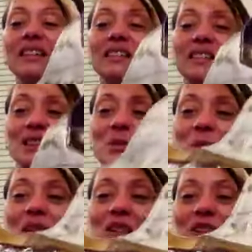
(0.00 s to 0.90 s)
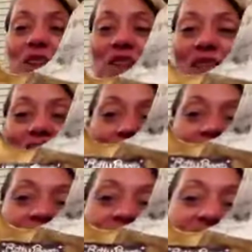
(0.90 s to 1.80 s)
And then her picture.
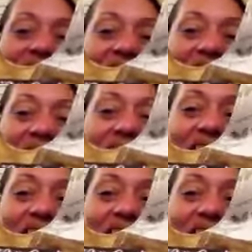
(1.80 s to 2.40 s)
I mean, isn't